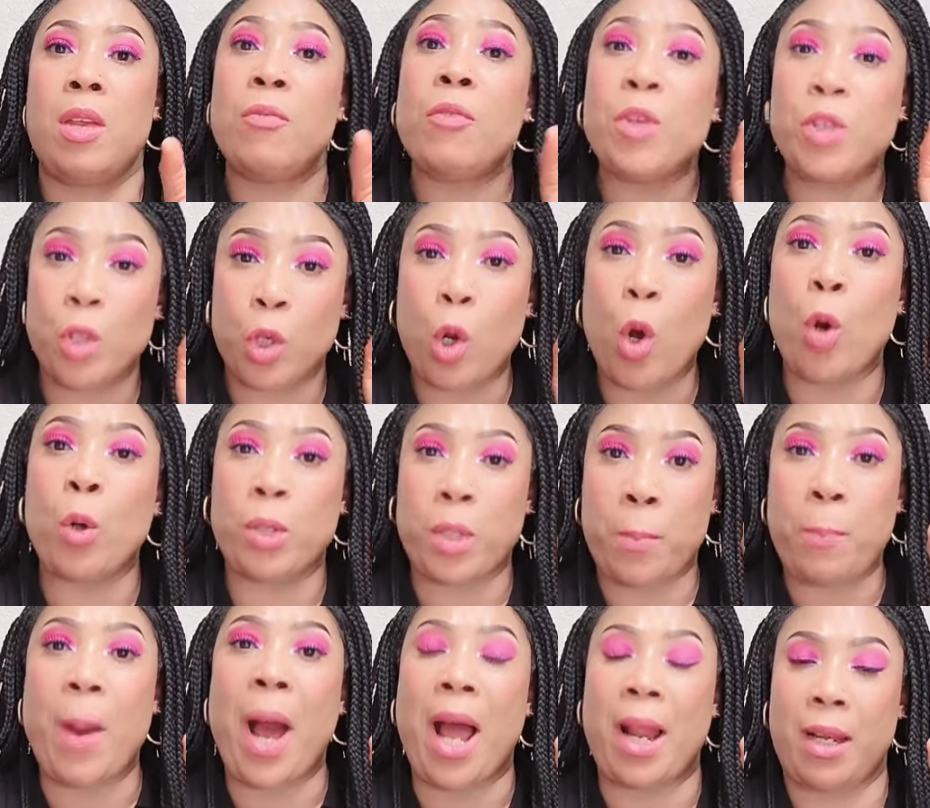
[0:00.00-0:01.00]
Even the
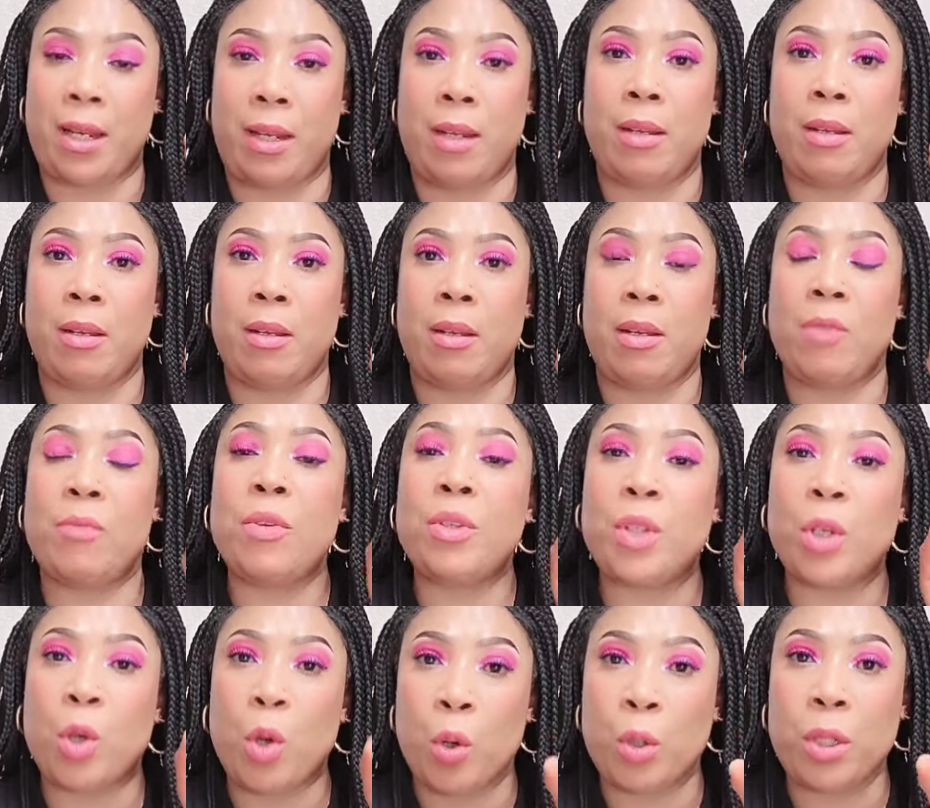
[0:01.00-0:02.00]
Goldie Pally, even
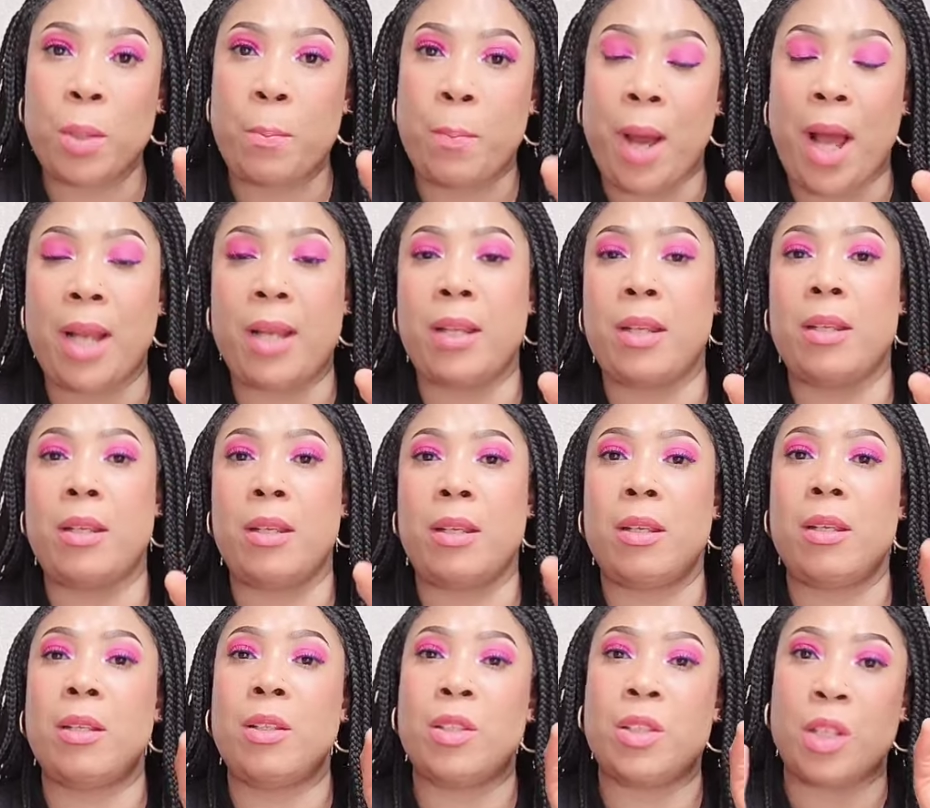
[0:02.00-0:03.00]
the Goldie Pally
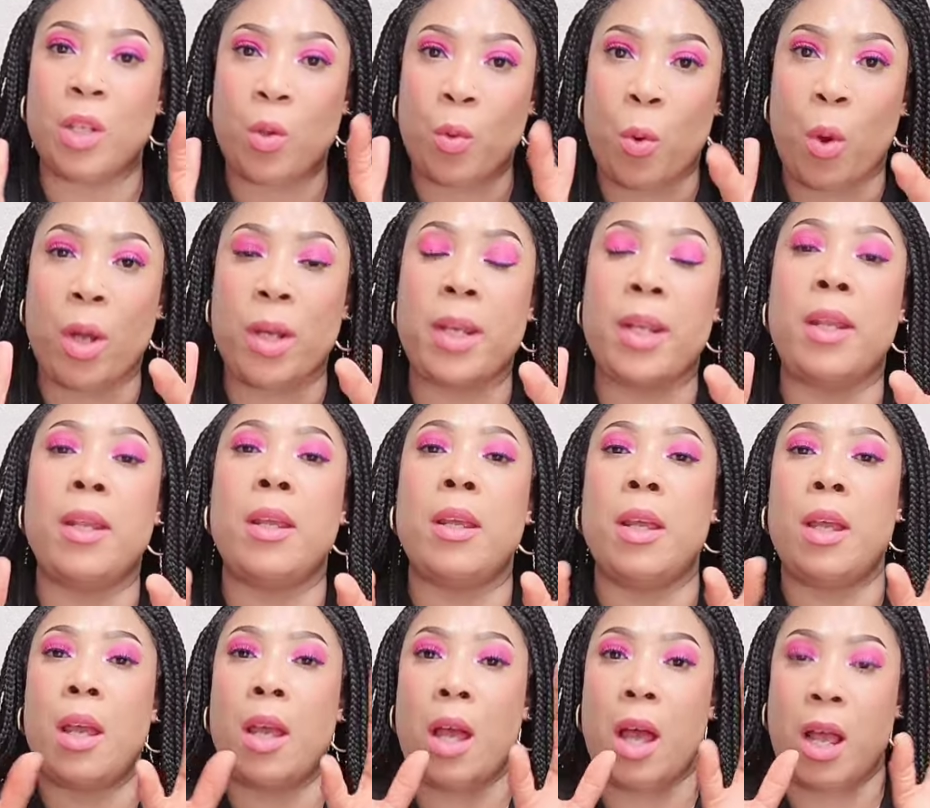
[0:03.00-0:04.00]
is equally
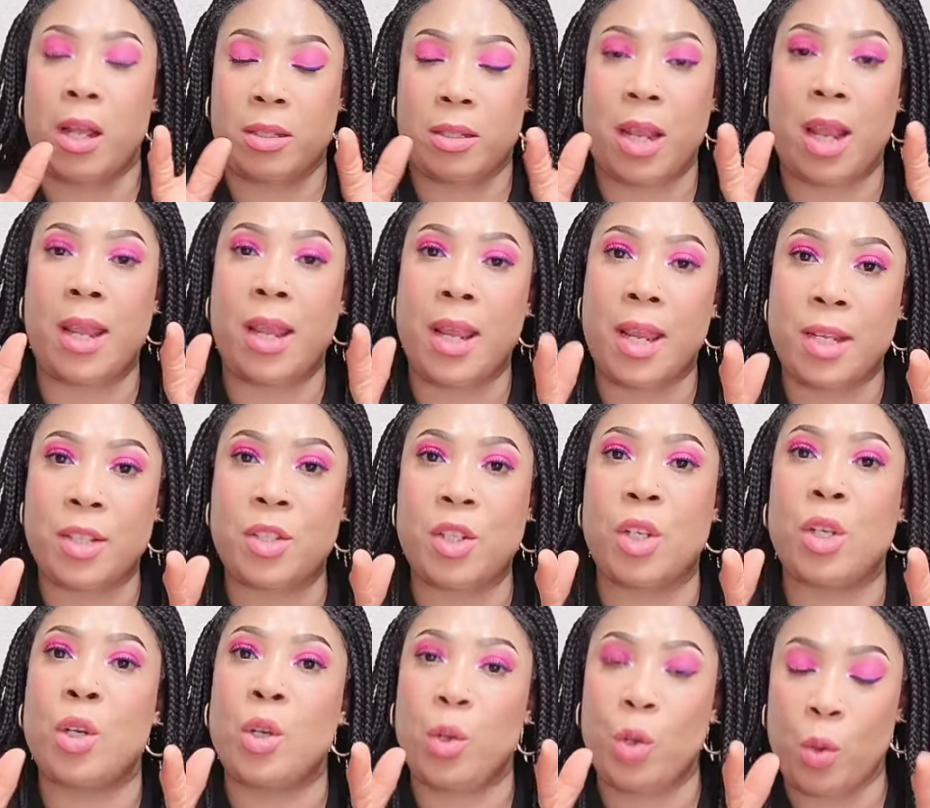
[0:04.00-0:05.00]

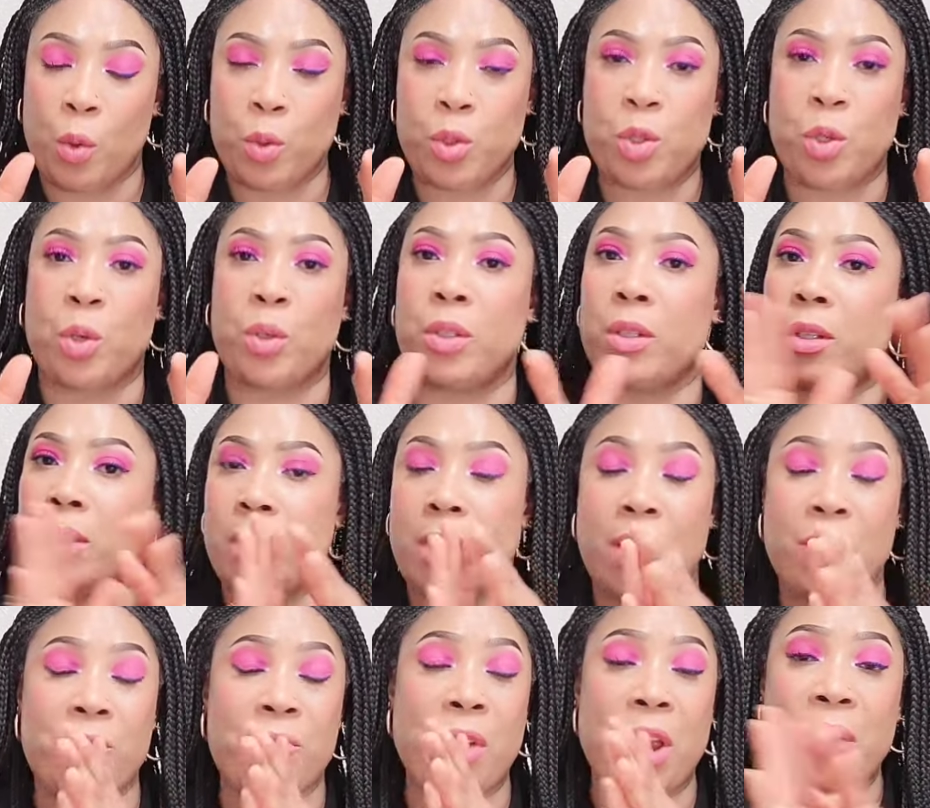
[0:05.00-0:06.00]
anti-aging lotion.
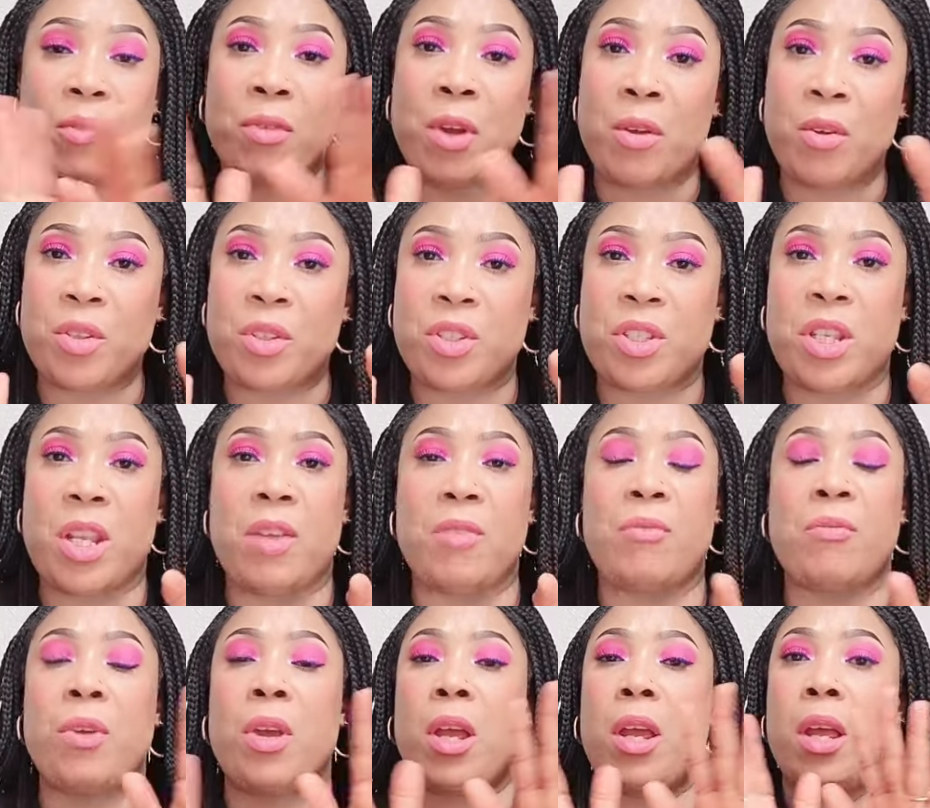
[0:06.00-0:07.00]
They are very, very
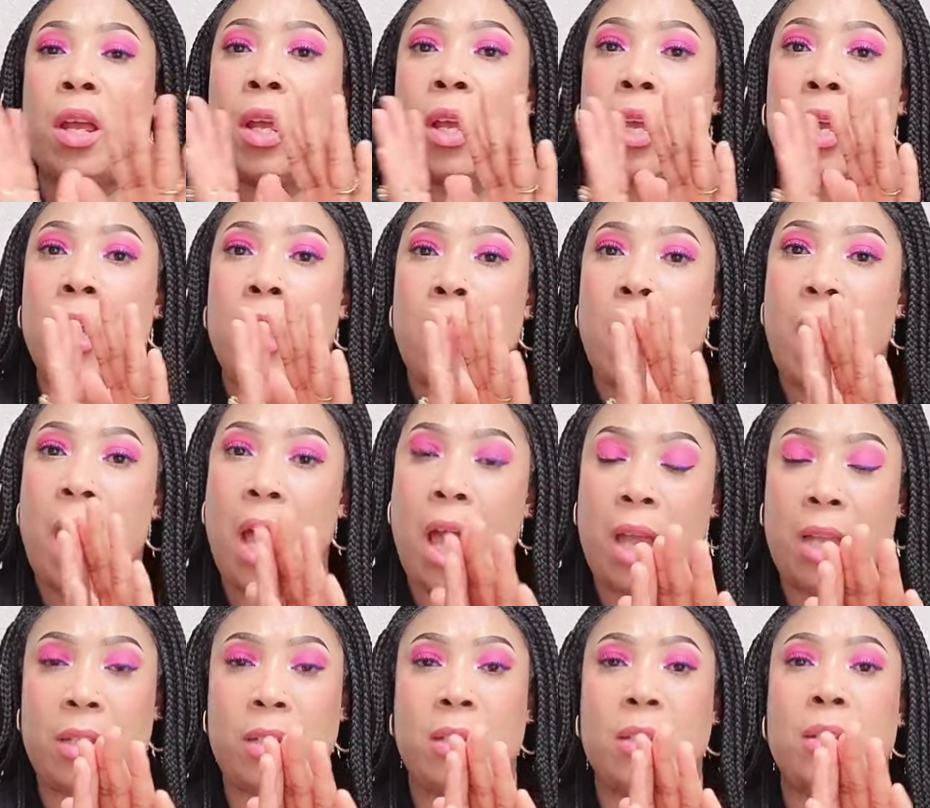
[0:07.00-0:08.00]
safe
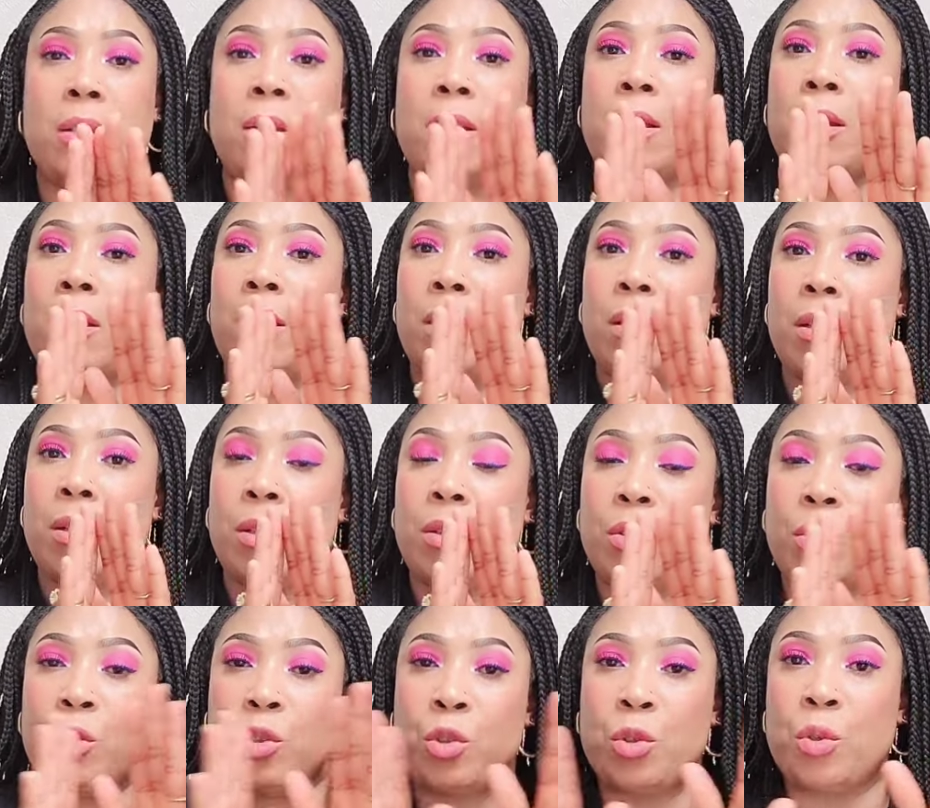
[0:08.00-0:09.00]
and
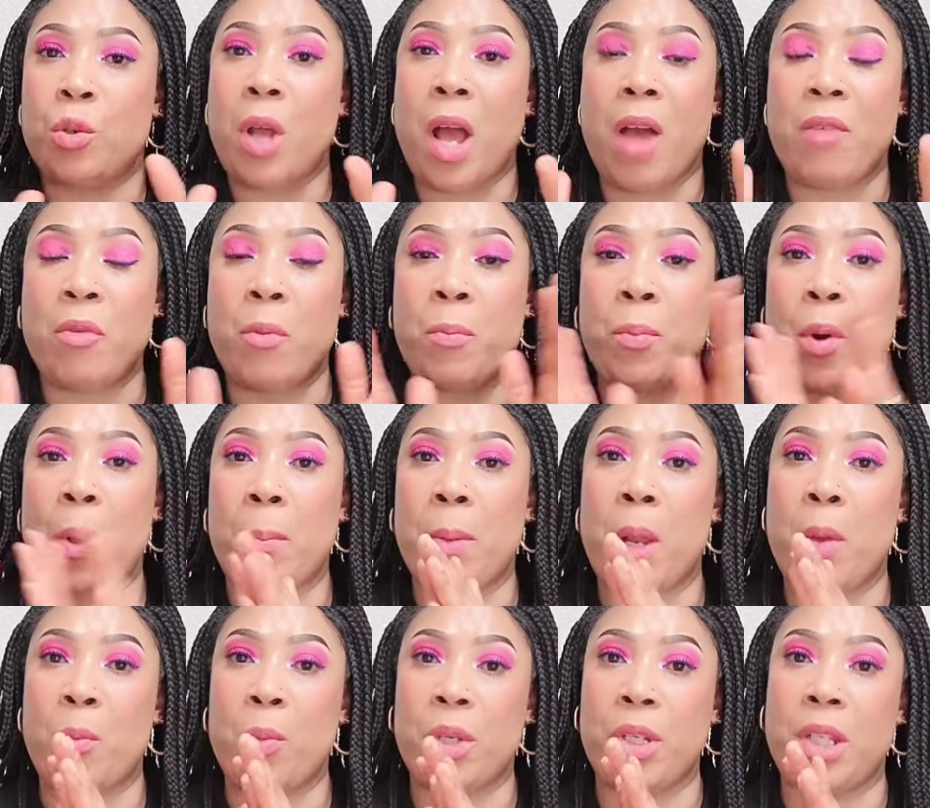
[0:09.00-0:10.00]
you shouldn't have a
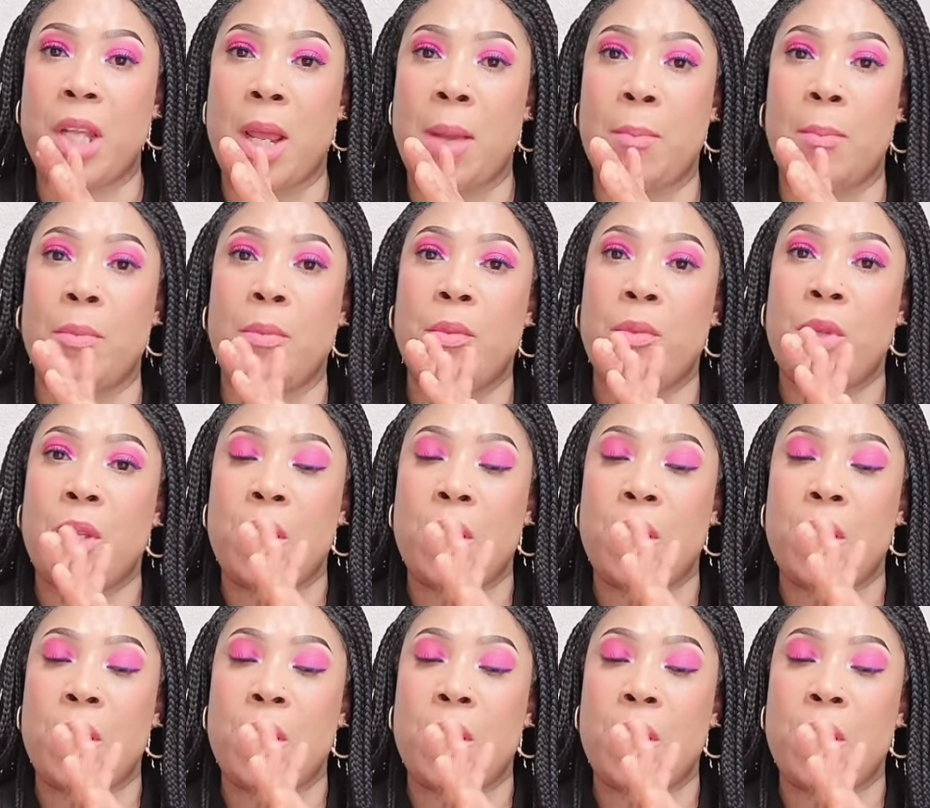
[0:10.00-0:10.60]
problem with them.